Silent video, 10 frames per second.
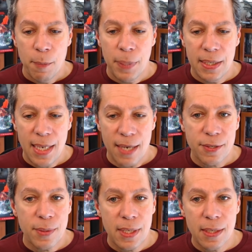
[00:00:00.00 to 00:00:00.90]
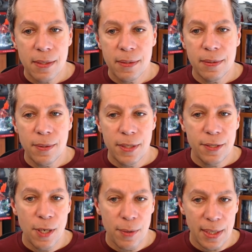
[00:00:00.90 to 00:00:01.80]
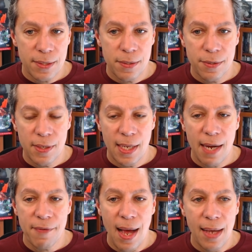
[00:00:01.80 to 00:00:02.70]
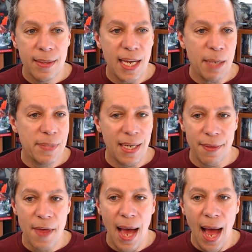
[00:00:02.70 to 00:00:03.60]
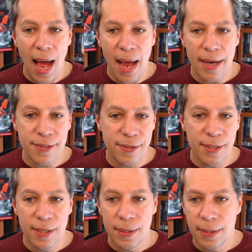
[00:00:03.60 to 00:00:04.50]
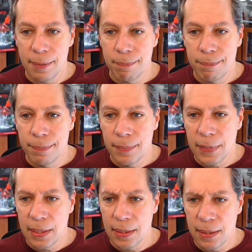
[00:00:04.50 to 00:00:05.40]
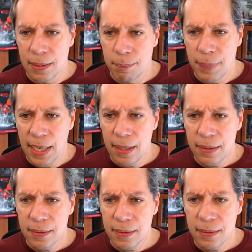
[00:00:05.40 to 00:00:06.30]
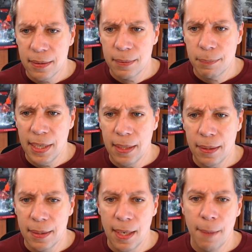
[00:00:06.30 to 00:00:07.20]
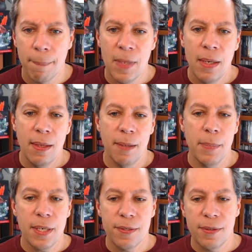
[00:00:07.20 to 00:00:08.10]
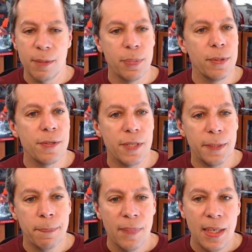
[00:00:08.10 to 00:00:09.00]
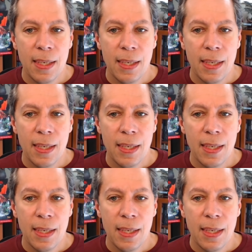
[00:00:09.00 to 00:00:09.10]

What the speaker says: But yeah, so here are all the tokens, and you see they have names like the eyes, the pale, is it? Pale, yeah. The muscle, the bruiser.